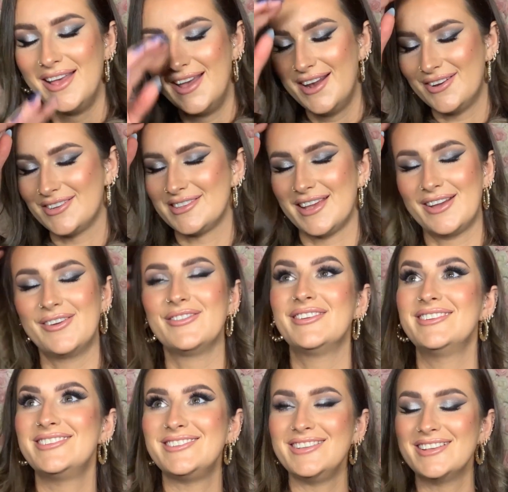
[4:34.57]
I was like, I'm going
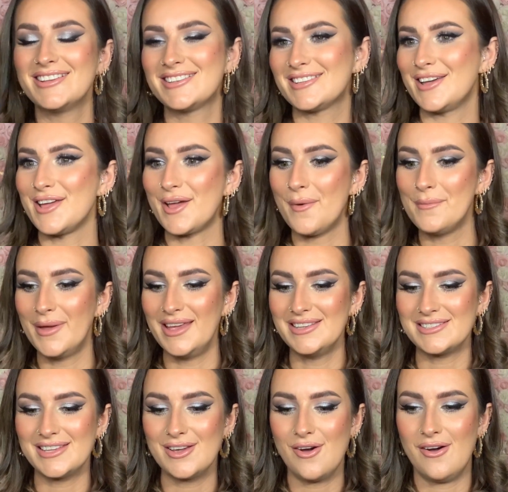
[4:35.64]
to do this like
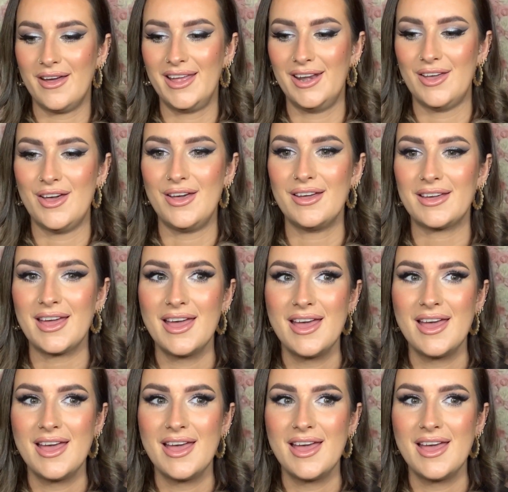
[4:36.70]
amazing eye look.